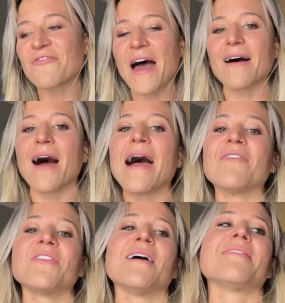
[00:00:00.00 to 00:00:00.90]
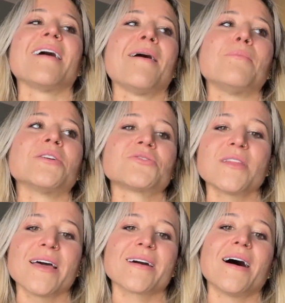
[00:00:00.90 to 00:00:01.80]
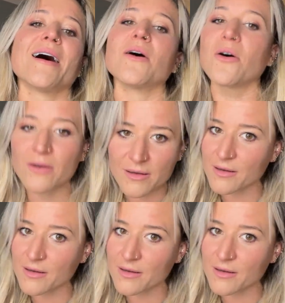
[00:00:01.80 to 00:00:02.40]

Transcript: that much, like, I don't